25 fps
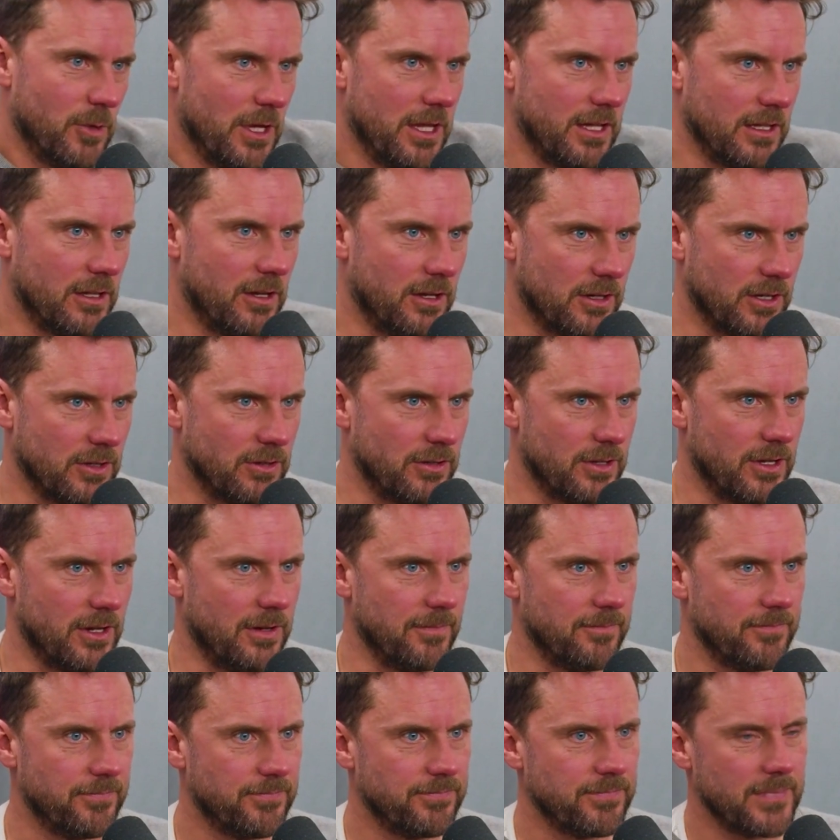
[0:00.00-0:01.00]
Whether you like it or
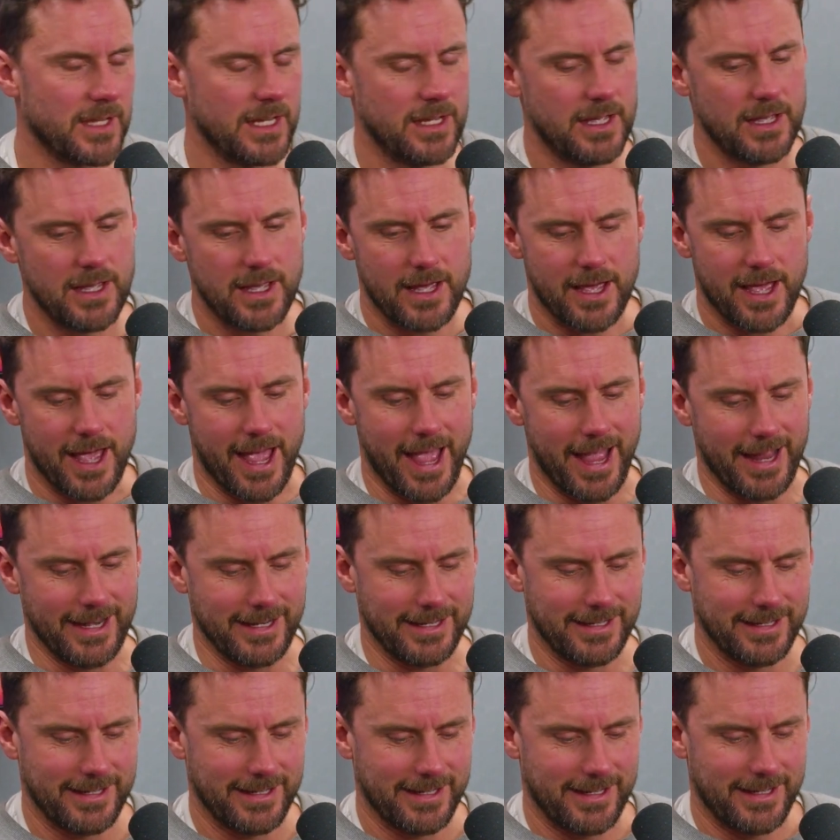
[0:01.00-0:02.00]
not.
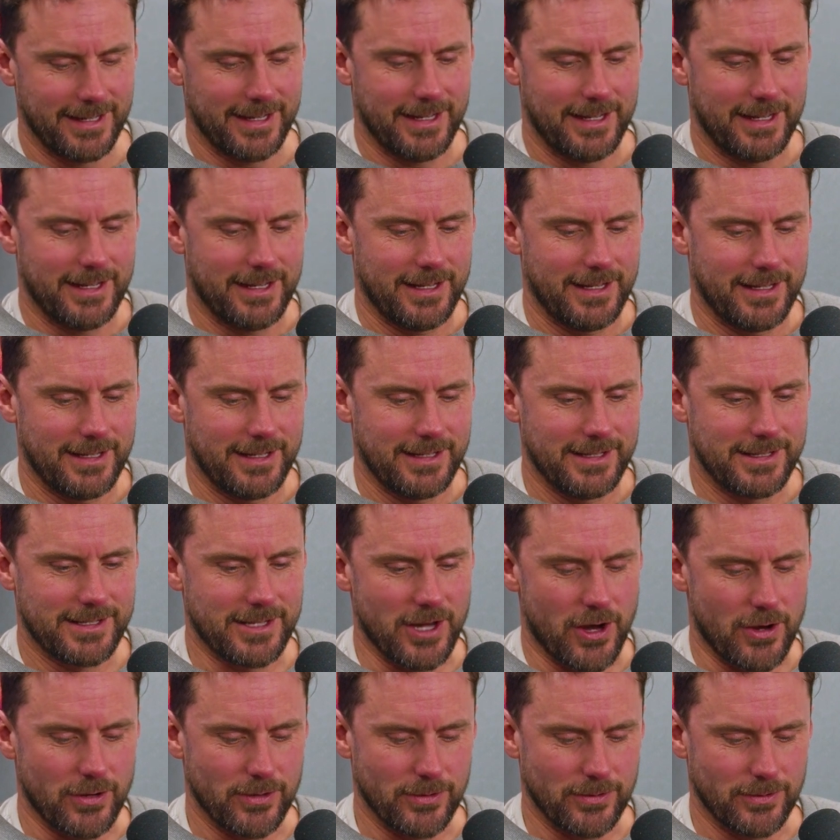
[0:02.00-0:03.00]
And
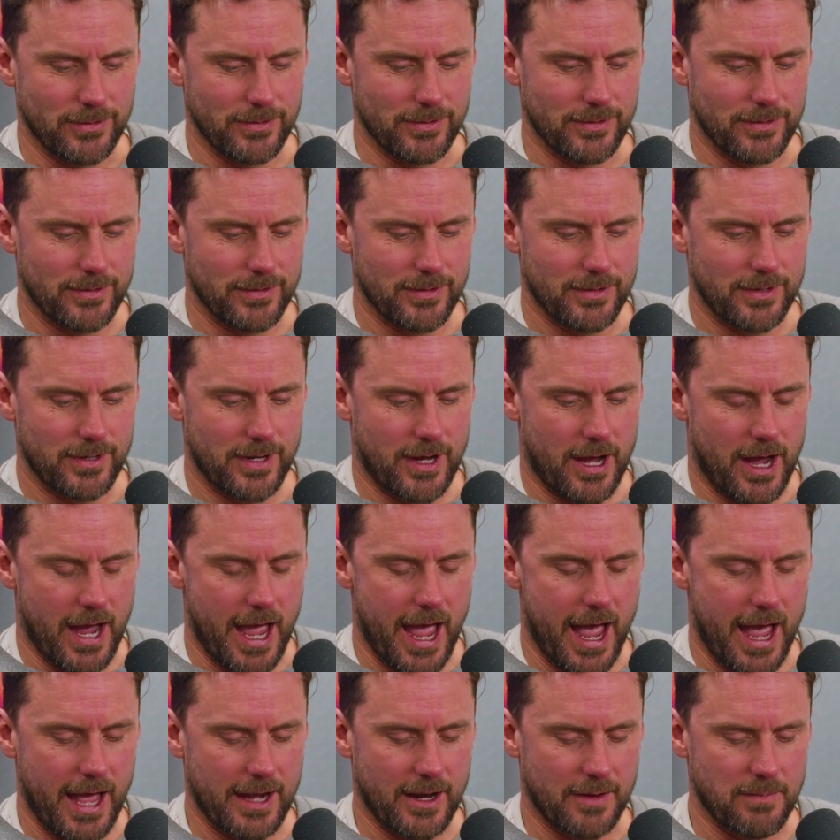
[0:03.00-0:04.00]
so
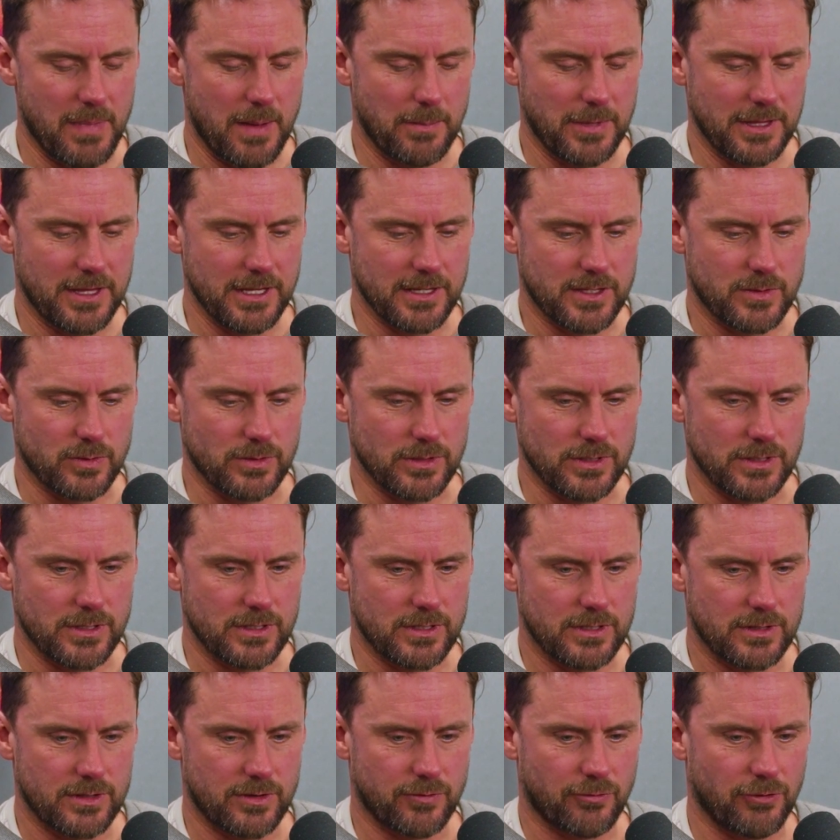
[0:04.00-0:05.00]
I remember this
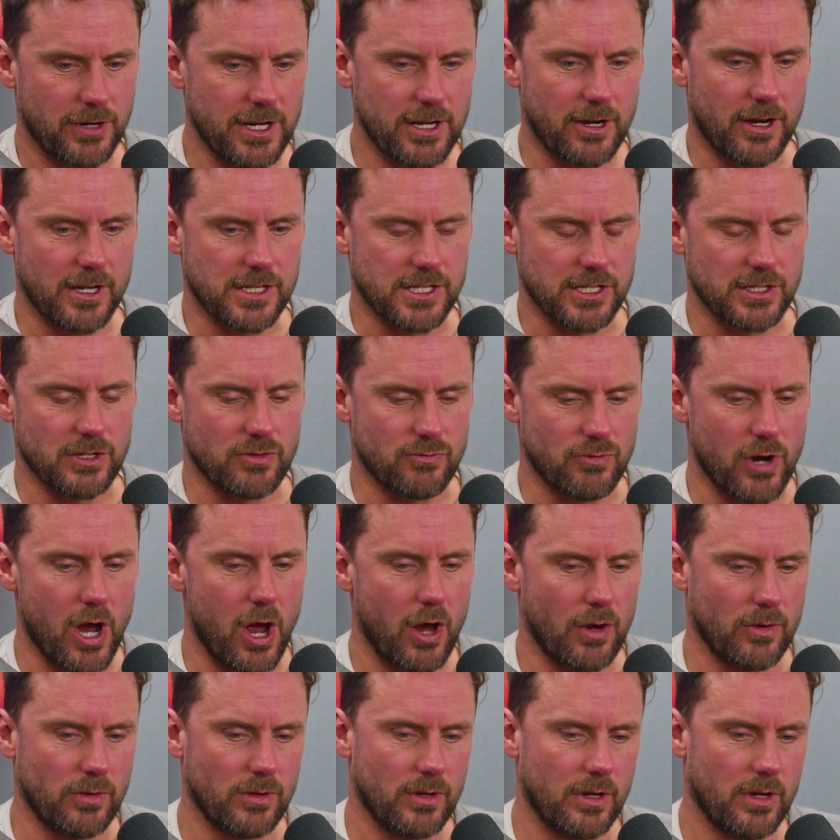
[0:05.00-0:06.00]
was 3 nights in a
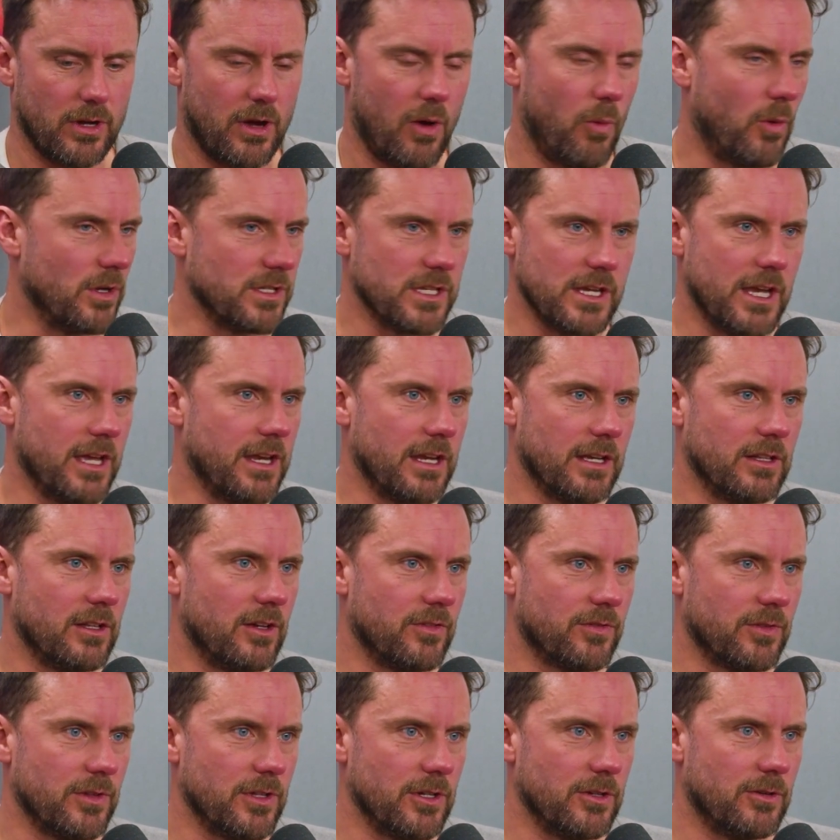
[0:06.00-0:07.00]
row, I wasn't getting a
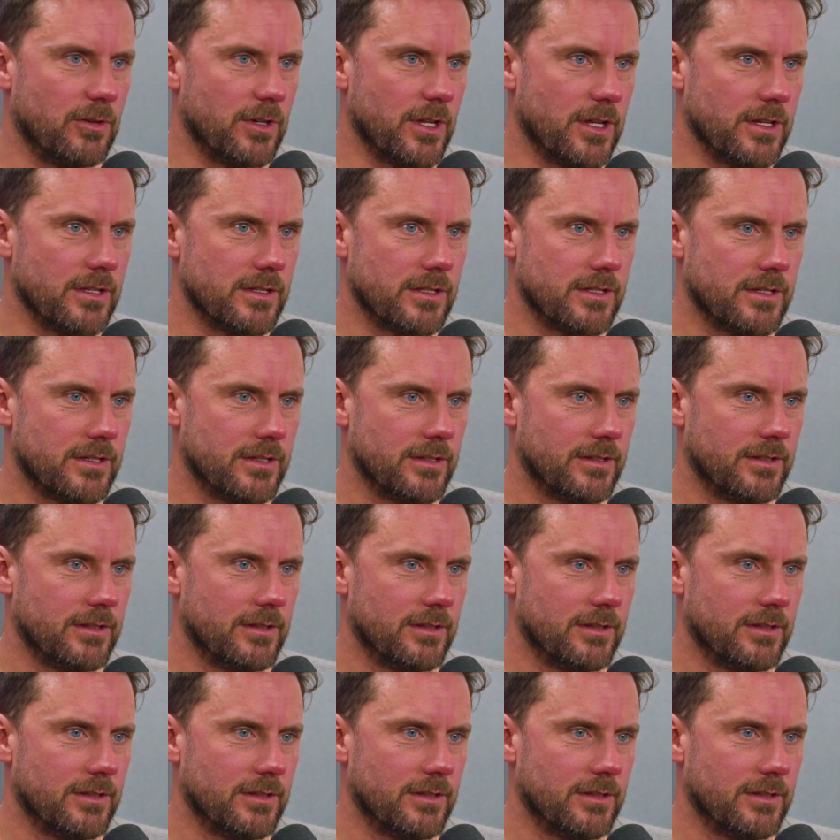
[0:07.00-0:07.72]
lot from the audience.